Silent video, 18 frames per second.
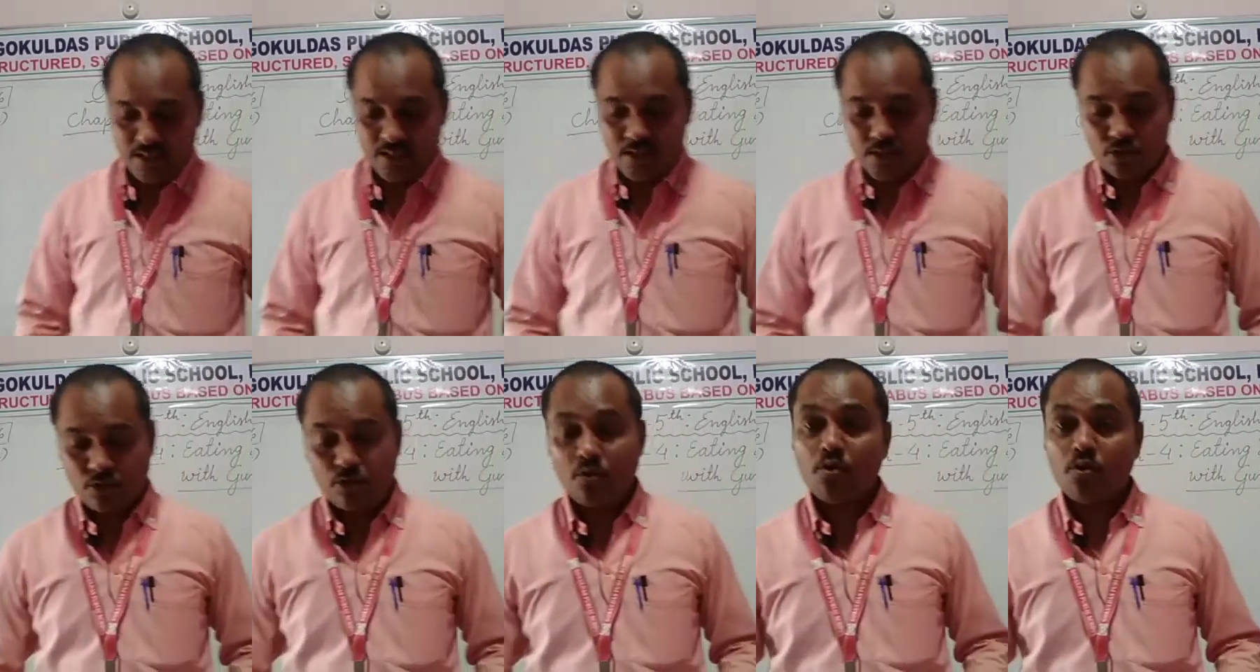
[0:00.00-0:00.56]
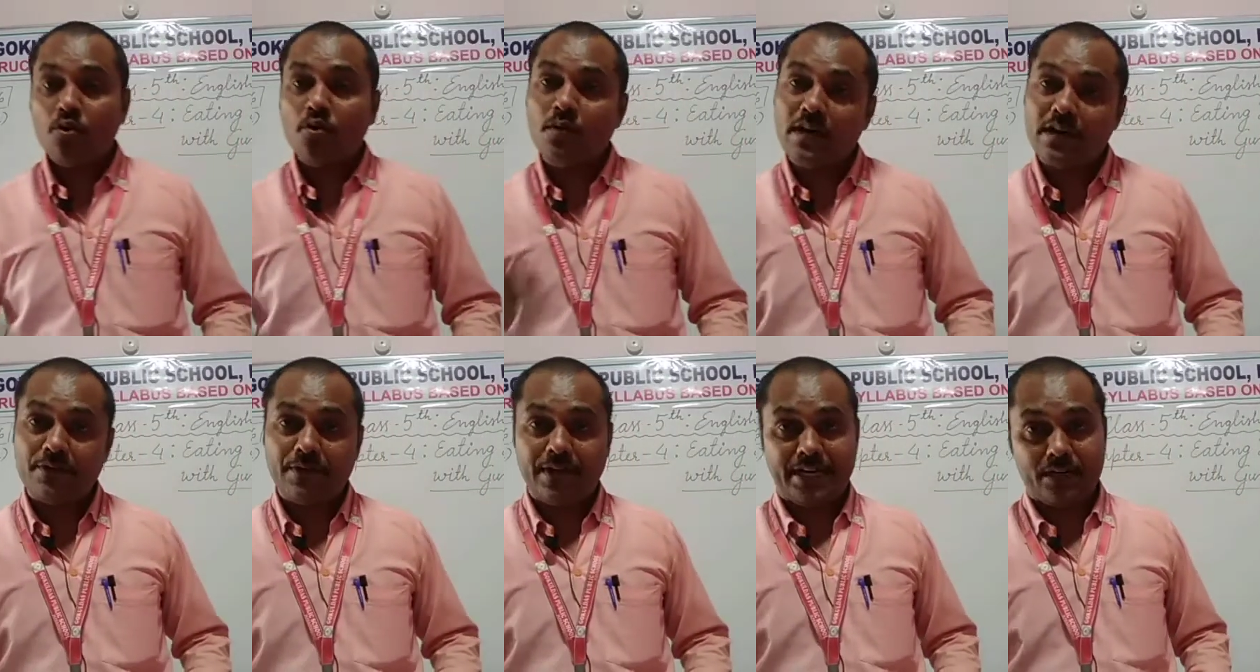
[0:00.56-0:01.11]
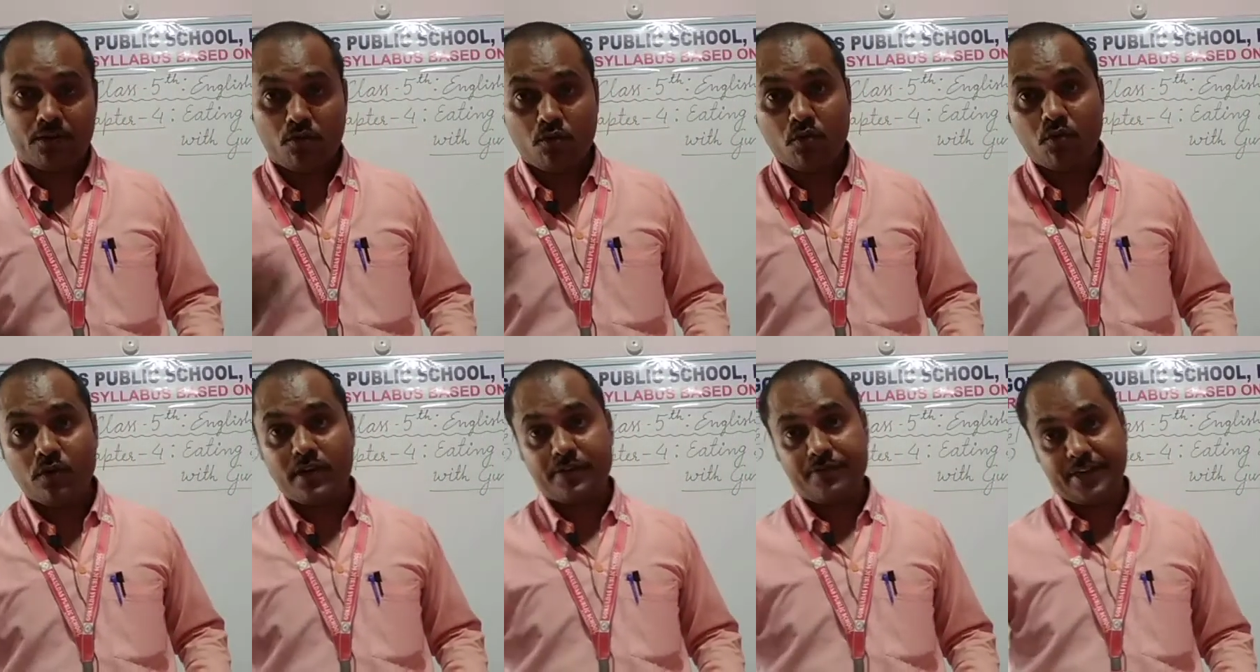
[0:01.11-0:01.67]
So overweight.
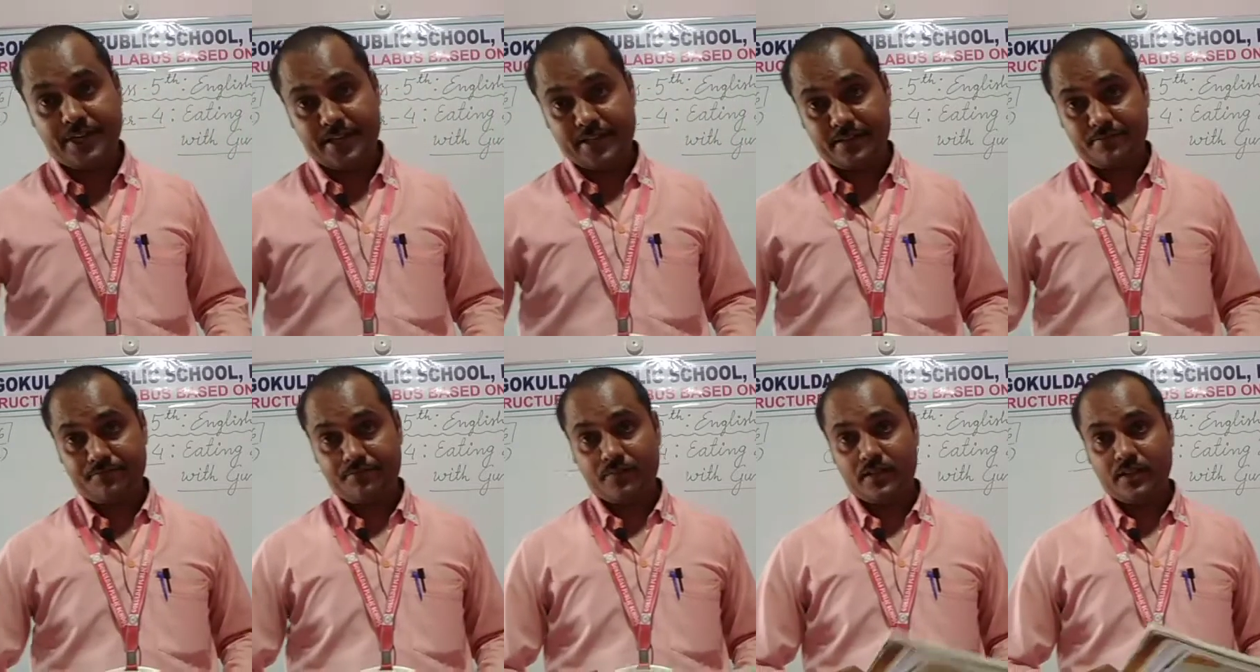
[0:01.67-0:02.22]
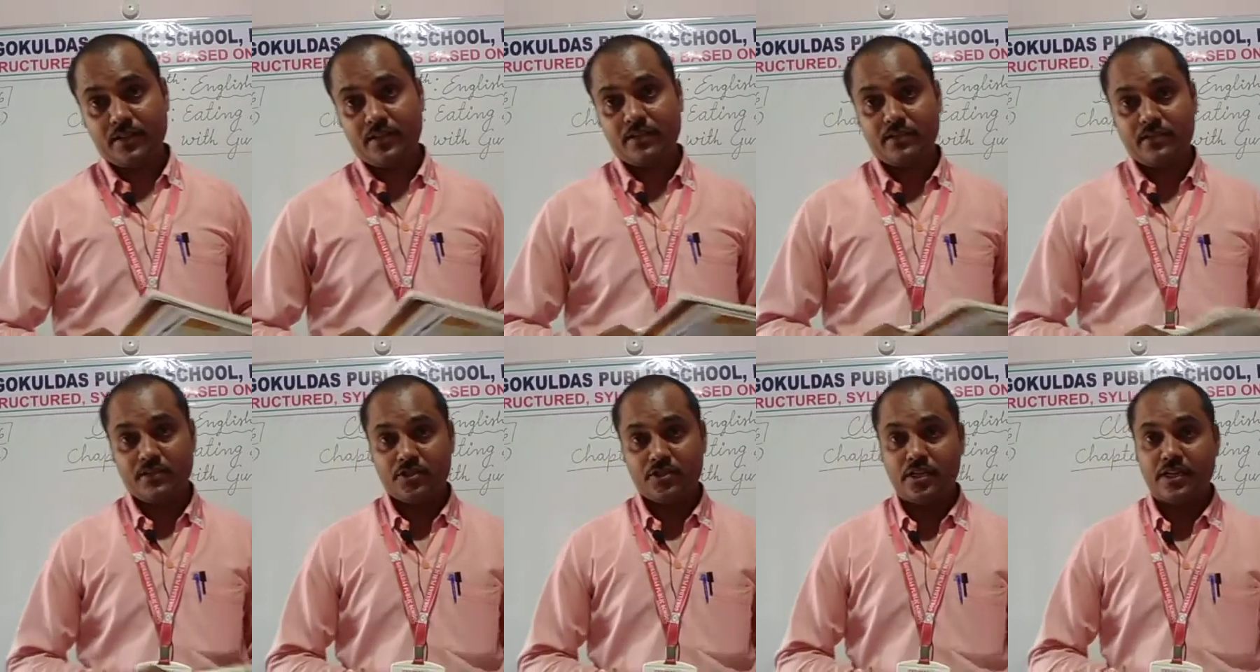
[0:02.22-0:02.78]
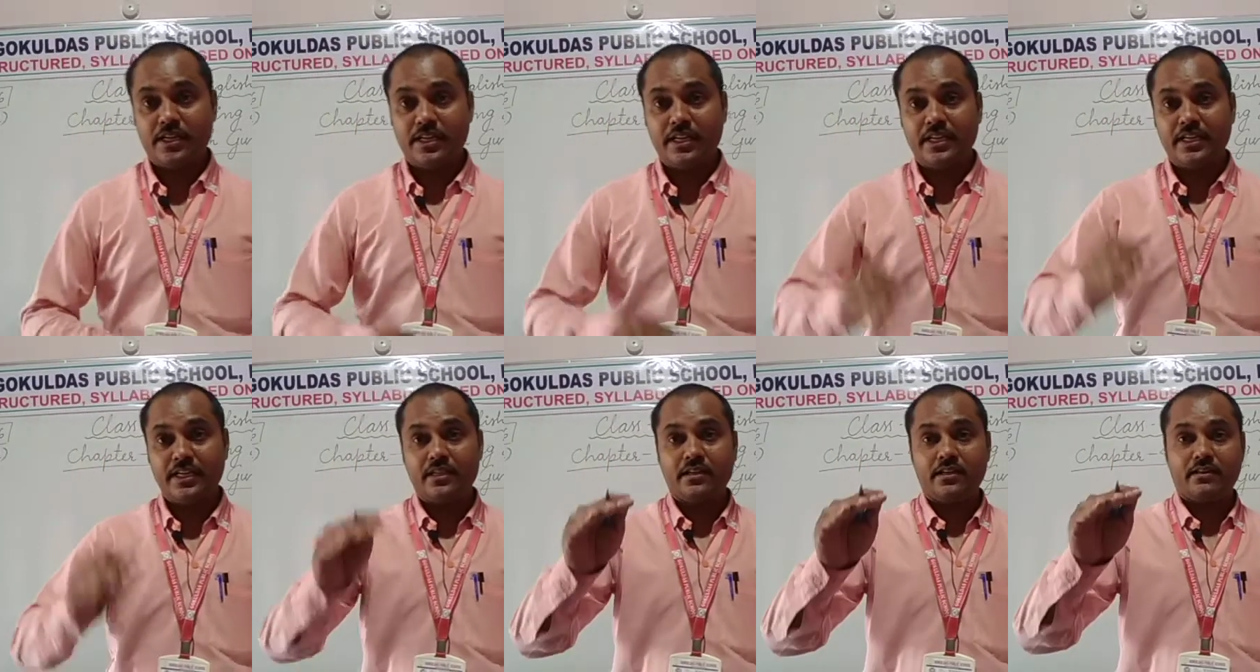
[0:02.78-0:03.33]

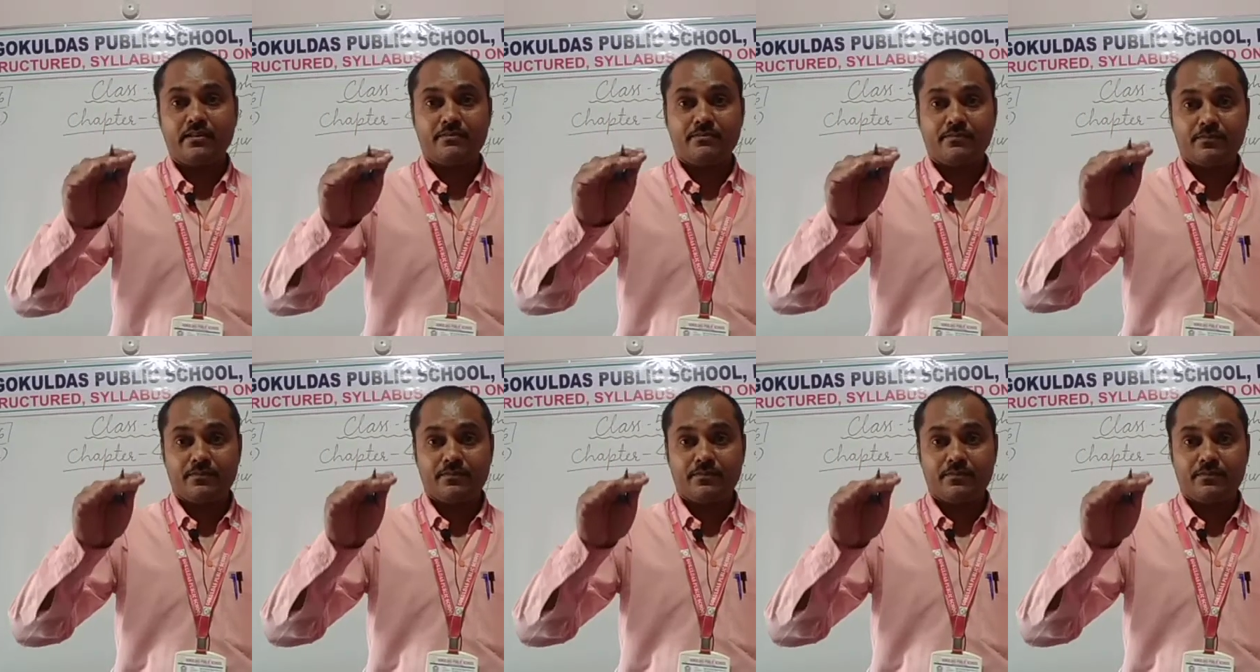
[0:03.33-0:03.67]
Generally the